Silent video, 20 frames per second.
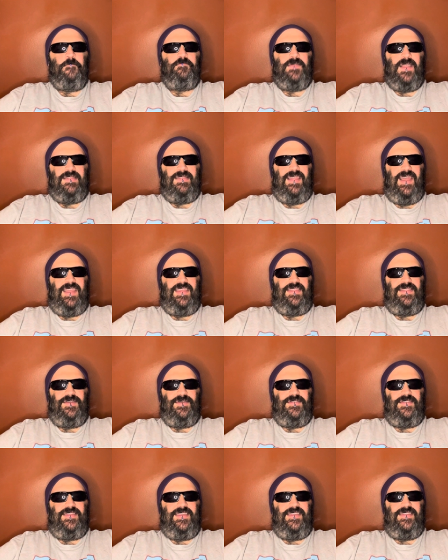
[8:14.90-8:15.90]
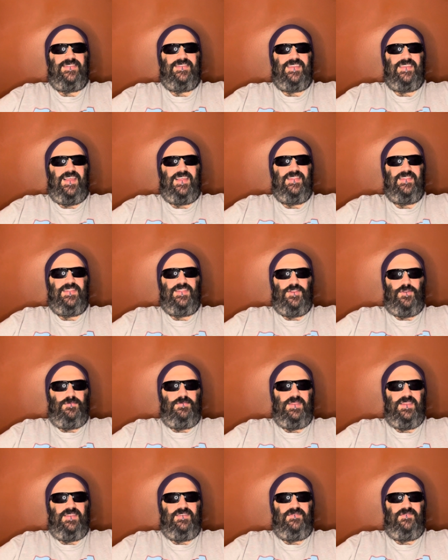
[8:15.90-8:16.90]
Like there's this little
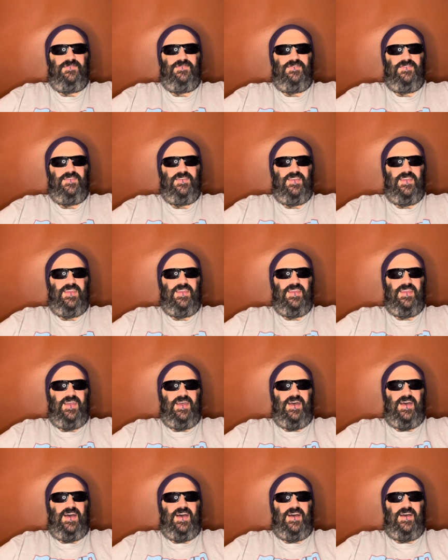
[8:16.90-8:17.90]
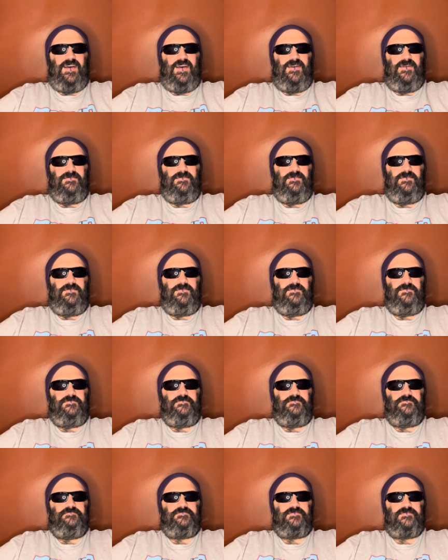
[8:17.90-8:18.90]
bit of um
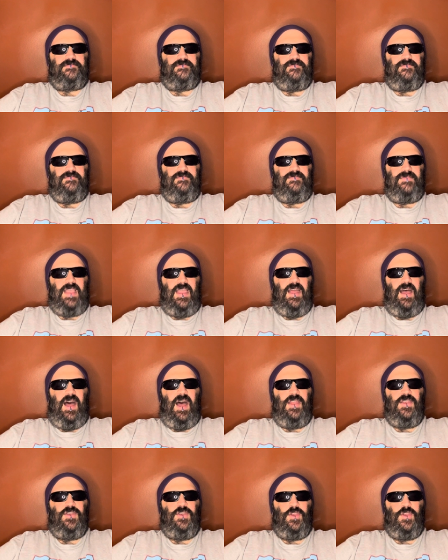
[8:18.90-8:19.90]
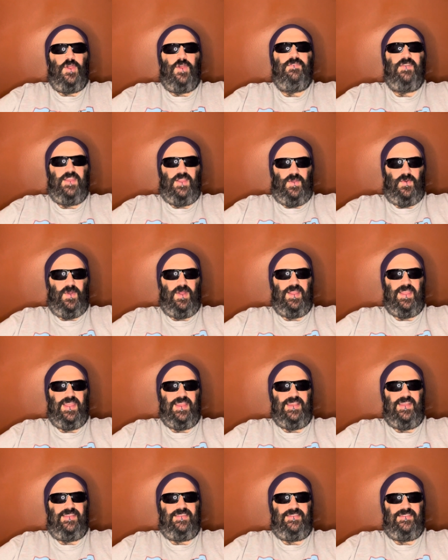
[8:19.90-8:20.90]
unnerving
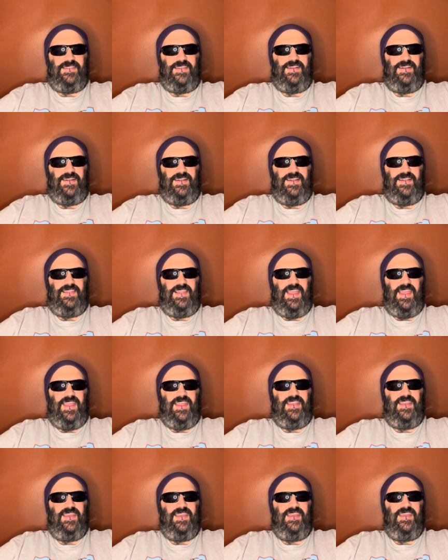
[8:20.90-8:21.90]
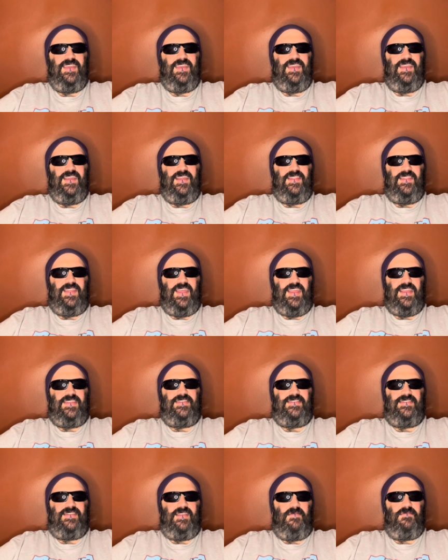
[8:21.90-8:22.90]
quirkiness to her. Like like
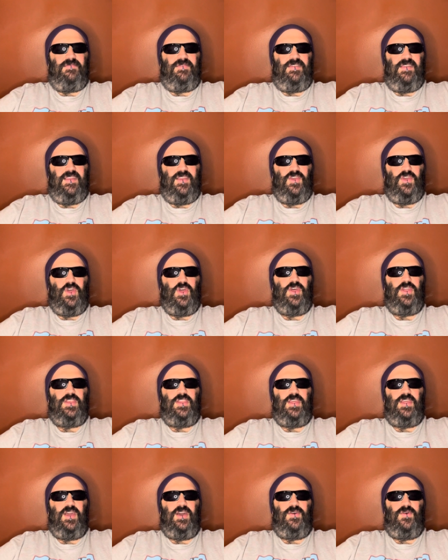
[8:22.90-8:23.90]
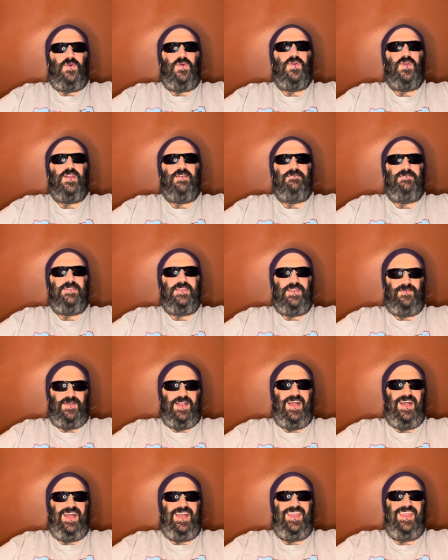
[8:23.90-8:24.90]
something could go horribly awry.